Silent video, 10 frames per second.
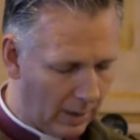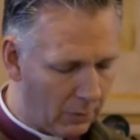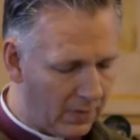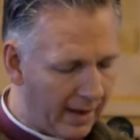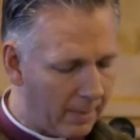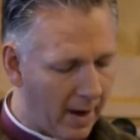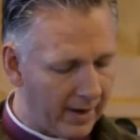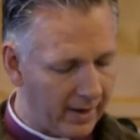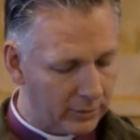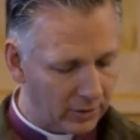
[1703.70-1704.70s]
With that in
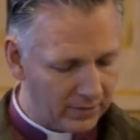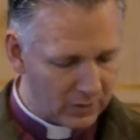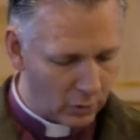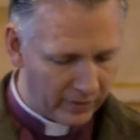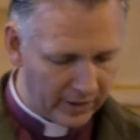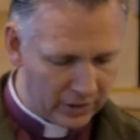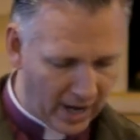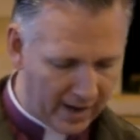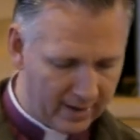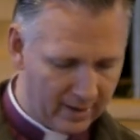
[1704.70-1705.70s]
mind, I'll turn this over to
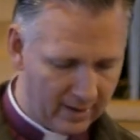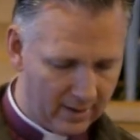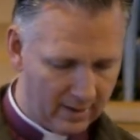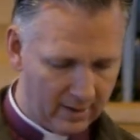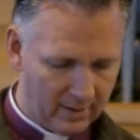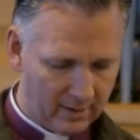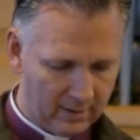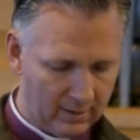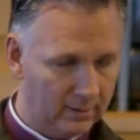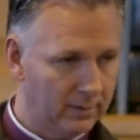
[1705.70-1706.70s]
Chad
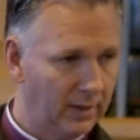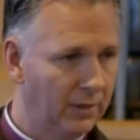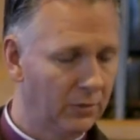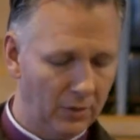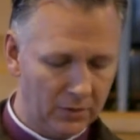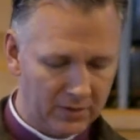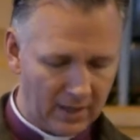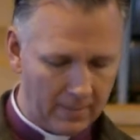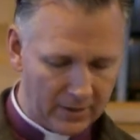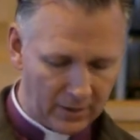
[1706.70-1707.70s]
to introduce
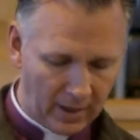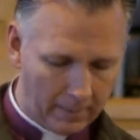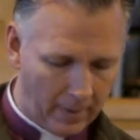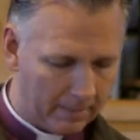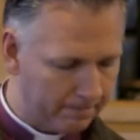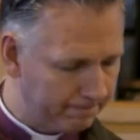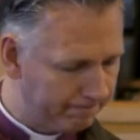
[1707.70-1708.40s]
the commissioning part.